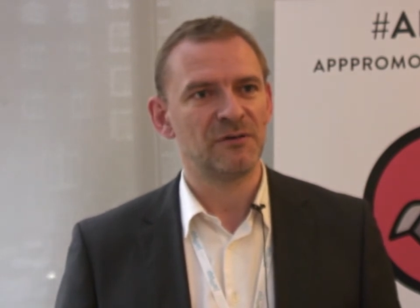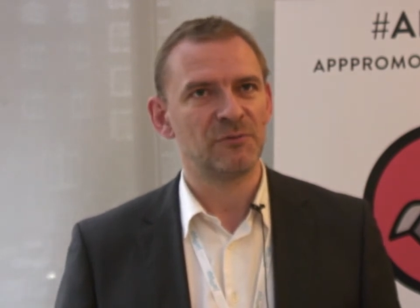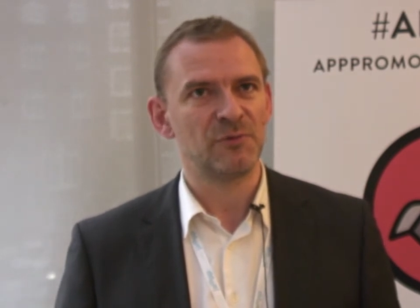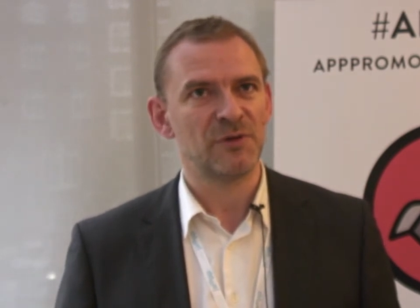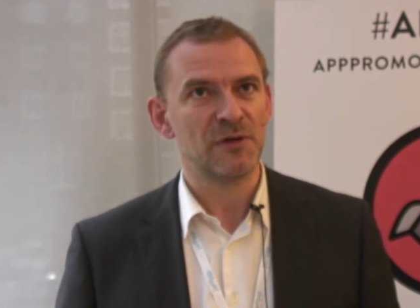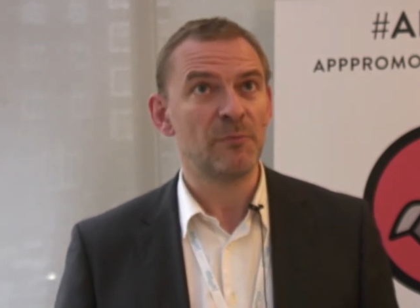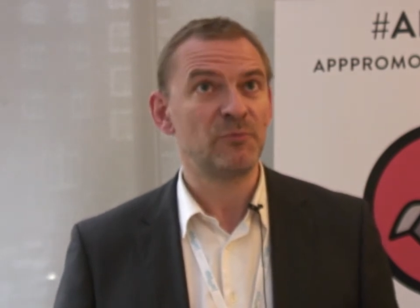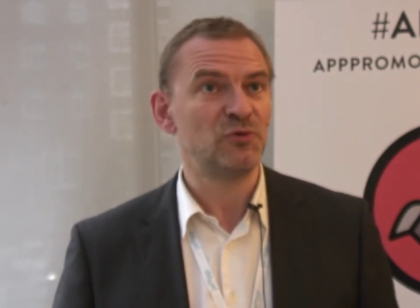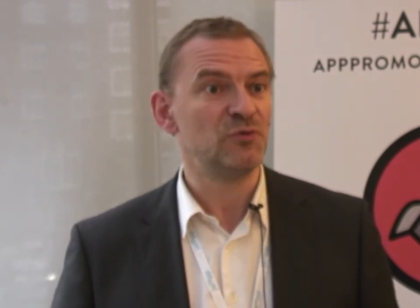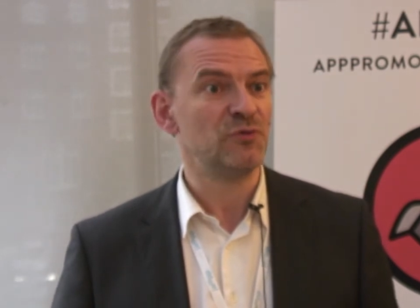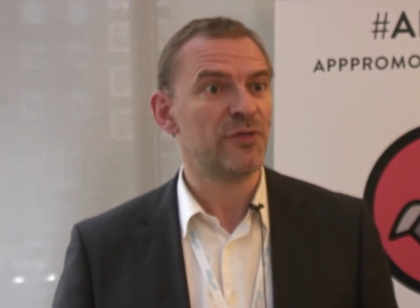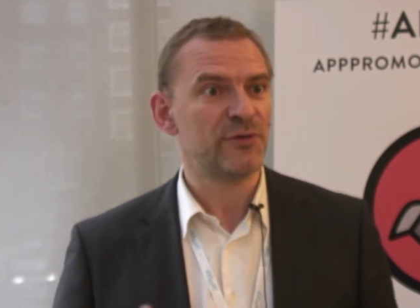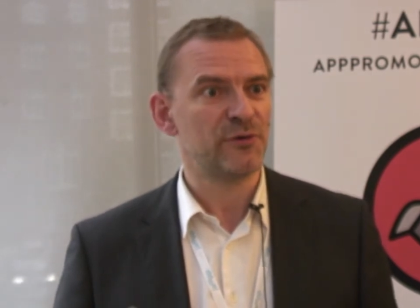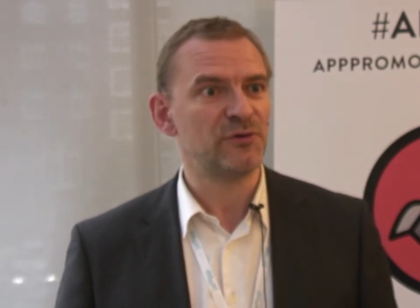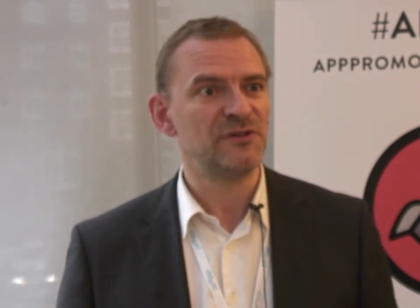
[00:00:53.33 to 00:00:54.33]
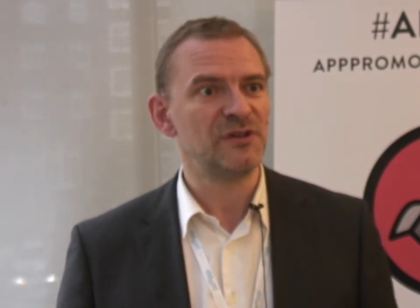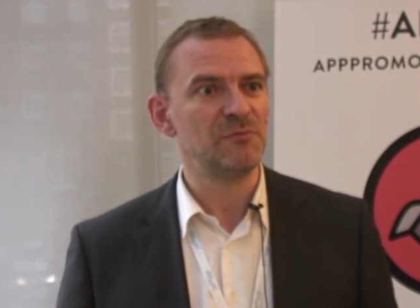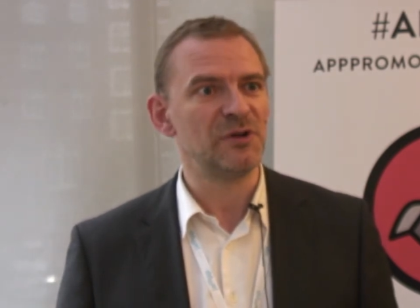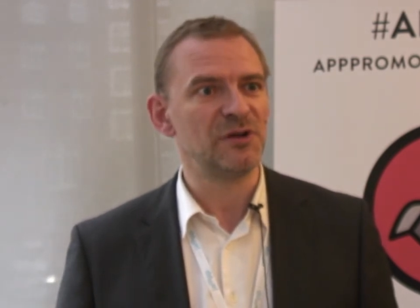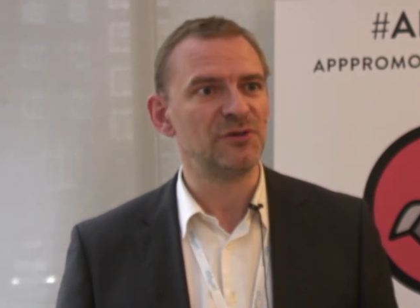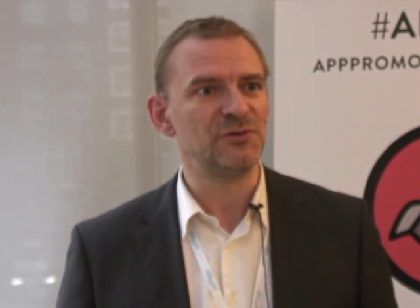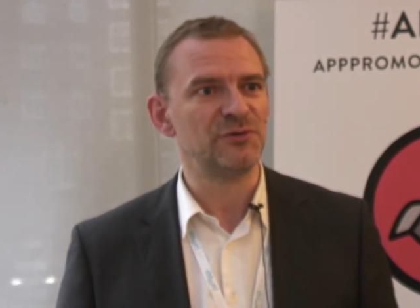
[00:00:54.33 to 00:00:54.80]
with up to 13
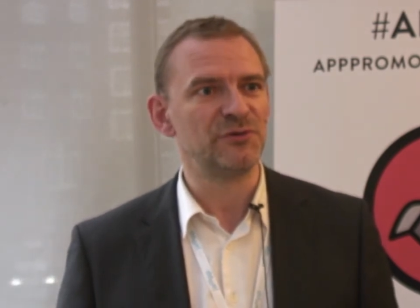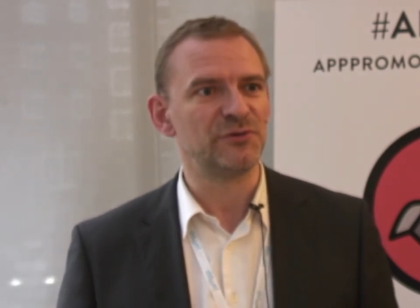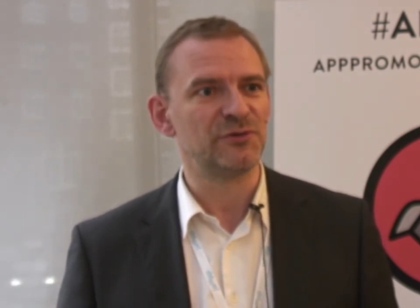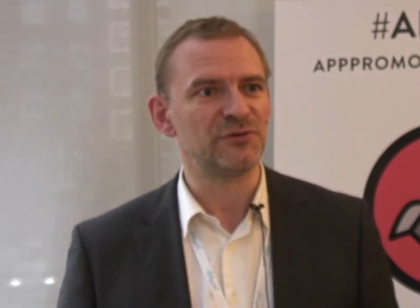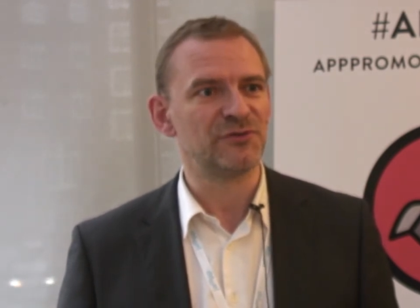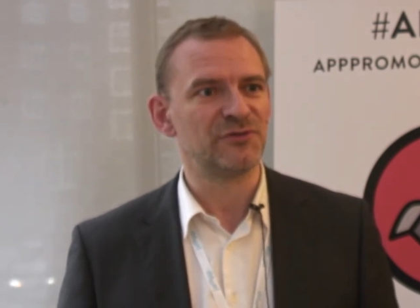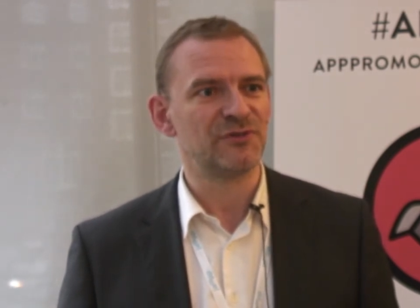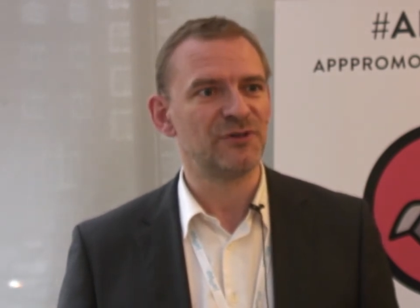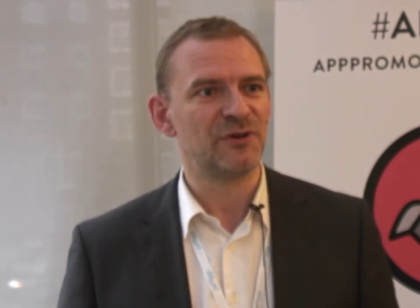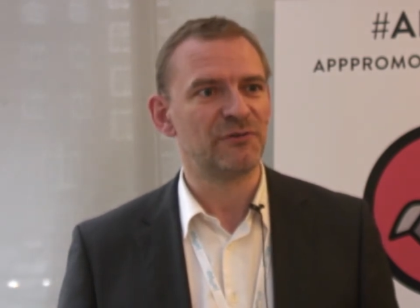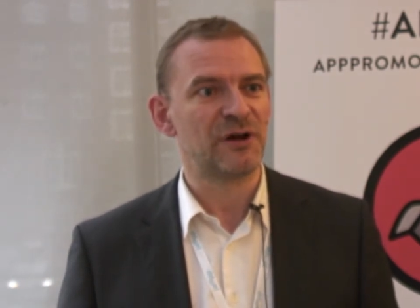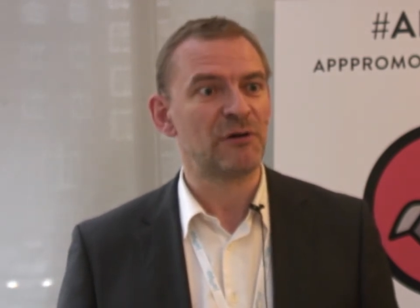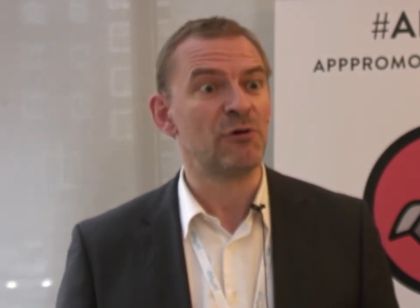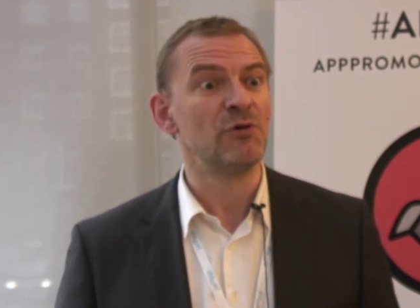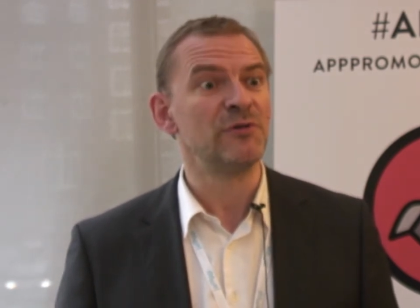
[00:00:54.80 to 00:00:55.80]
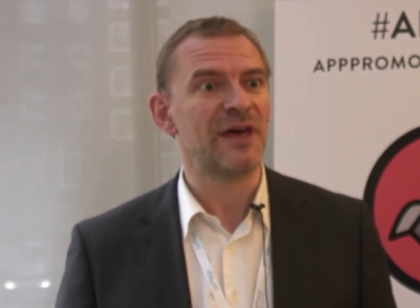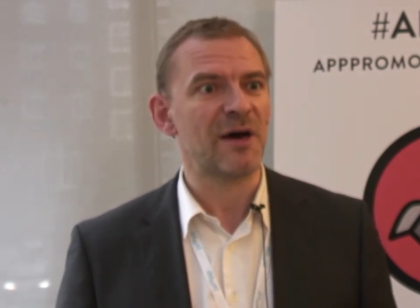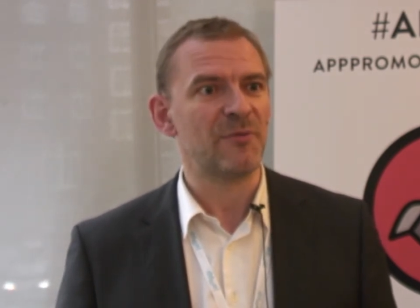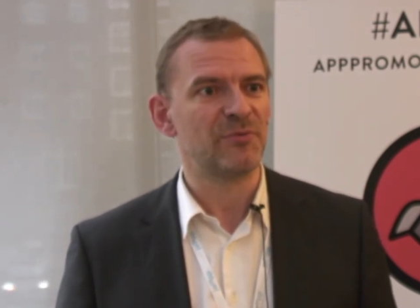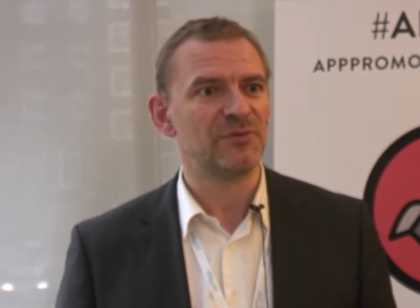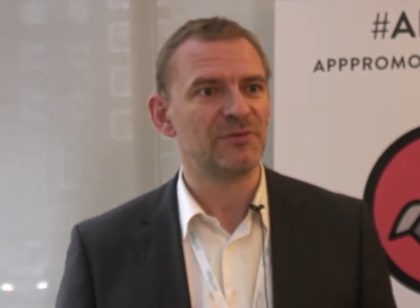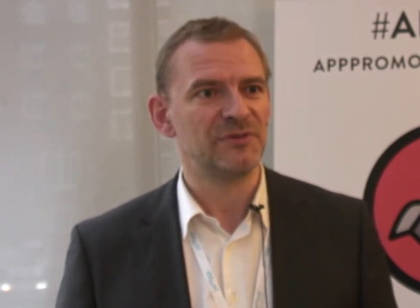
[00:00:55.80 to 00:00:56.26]
million users of our own
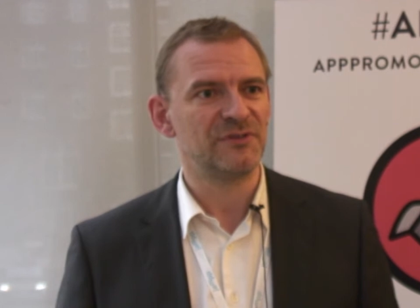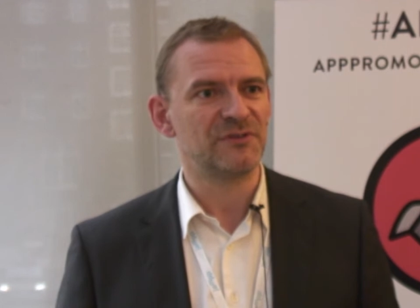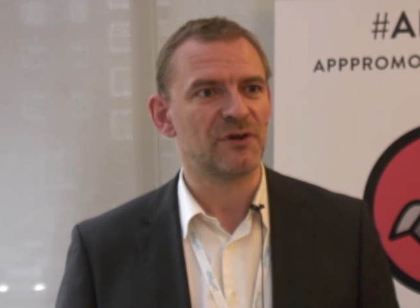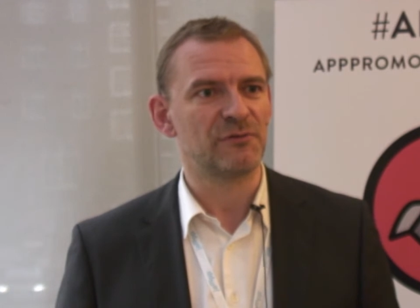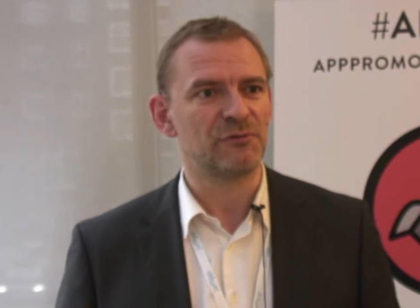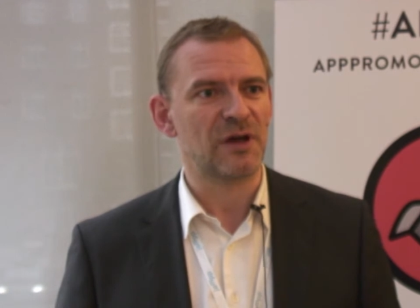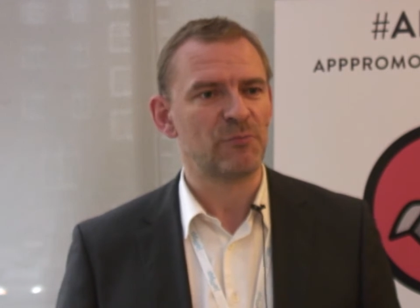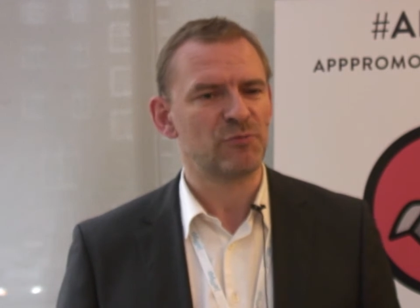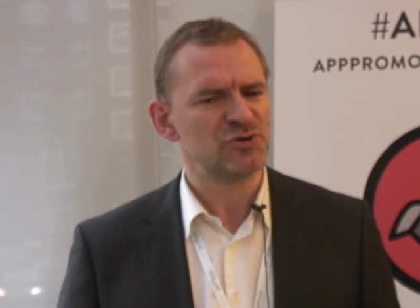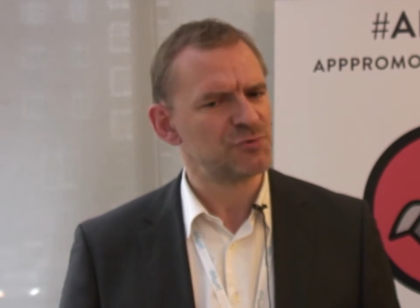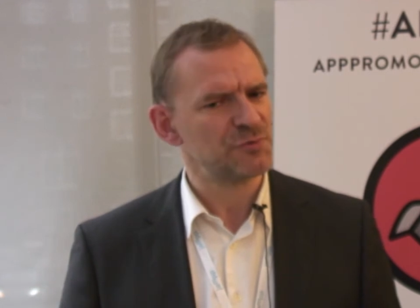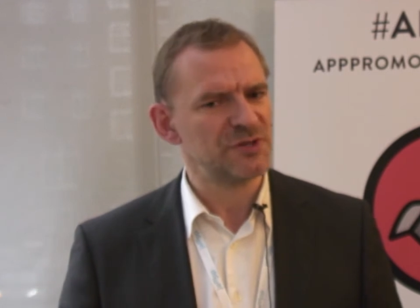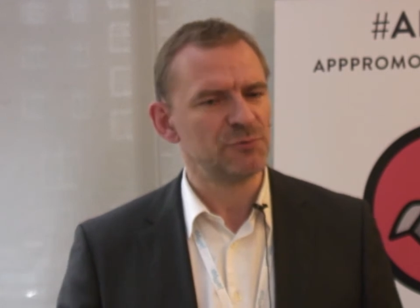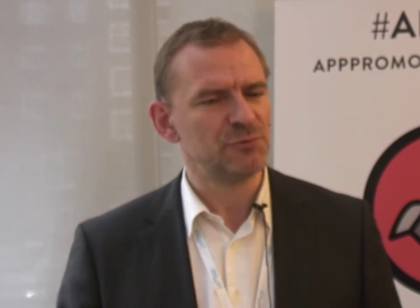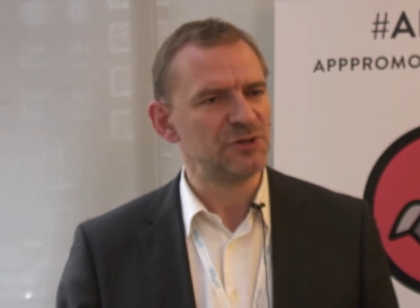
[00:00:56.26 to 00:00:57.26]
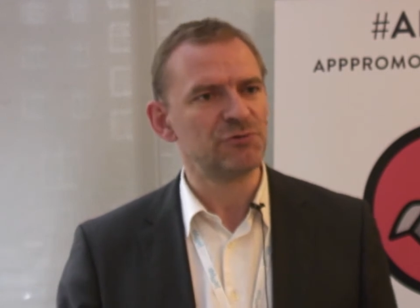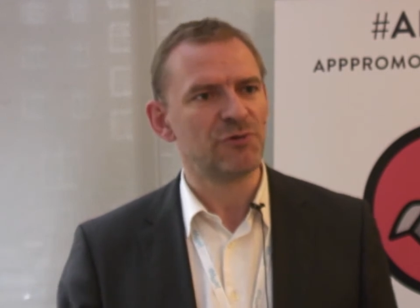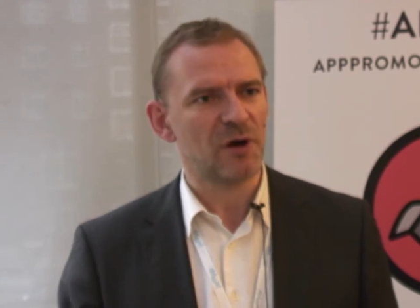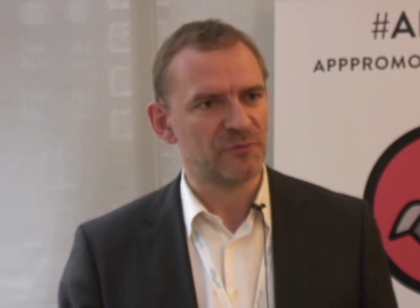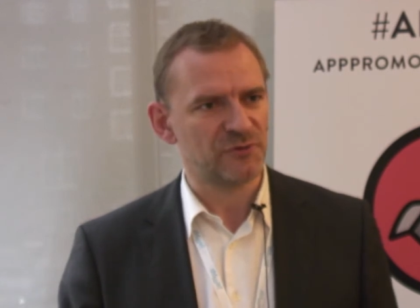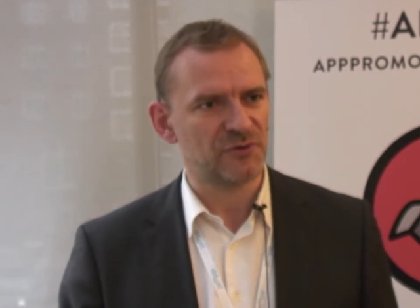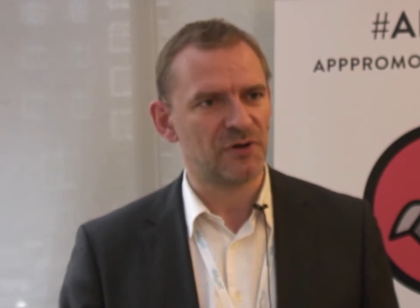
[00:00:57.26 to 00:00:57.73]
app, Discovery app, which we
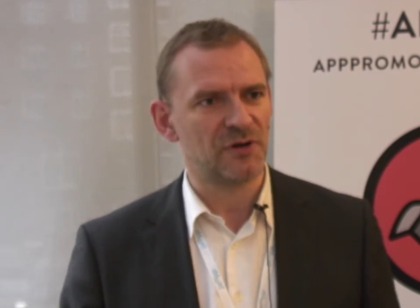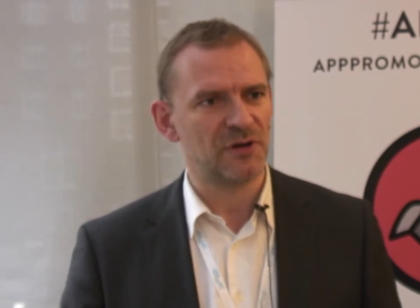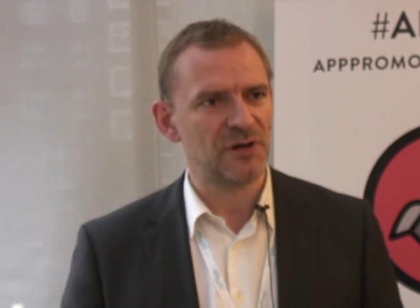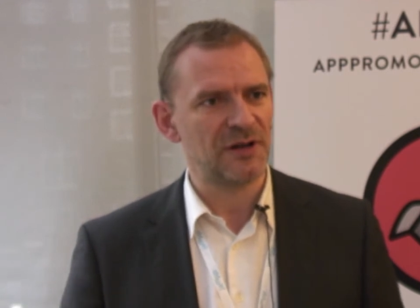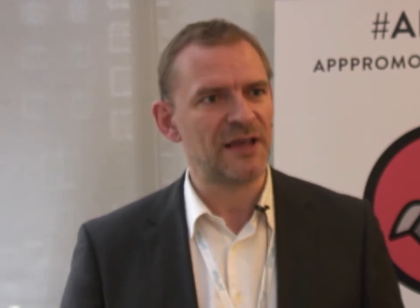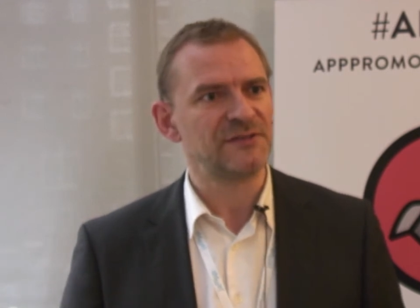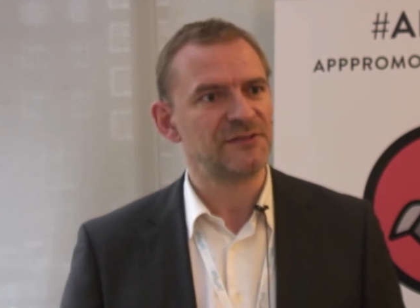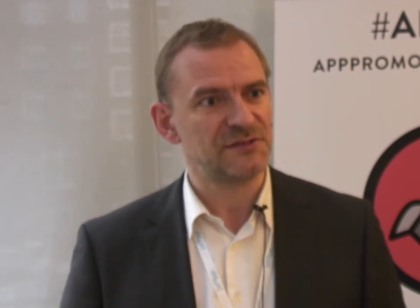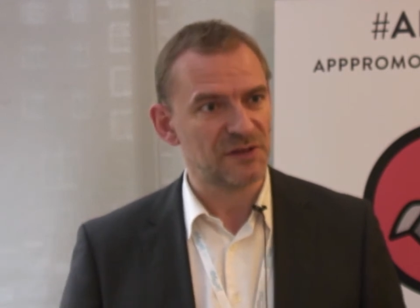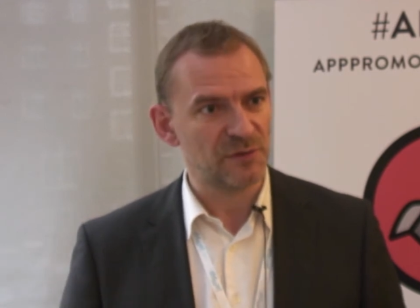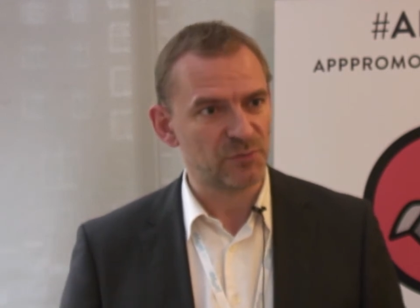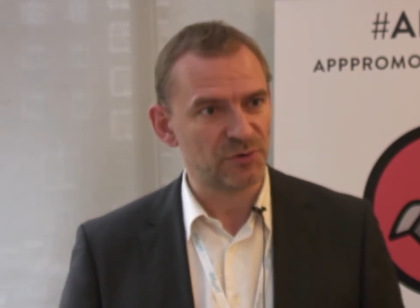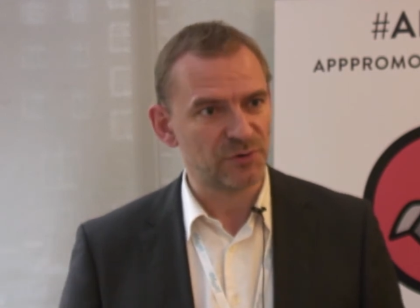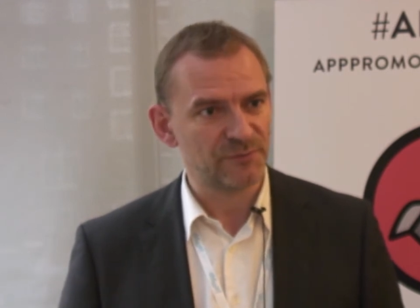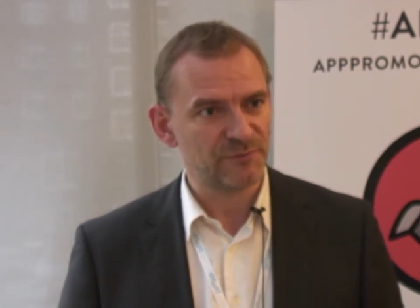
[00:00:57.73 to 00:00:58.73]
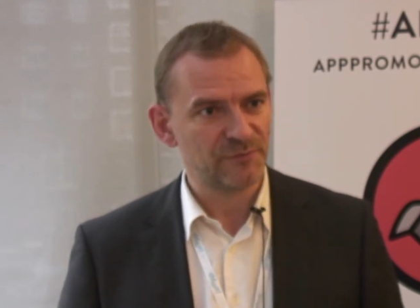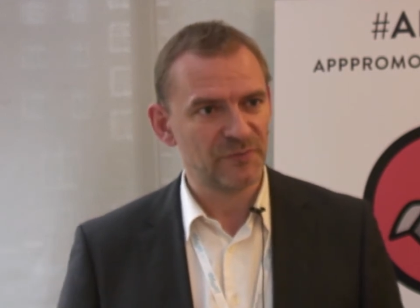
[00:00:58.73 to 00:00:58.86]
dropped last December.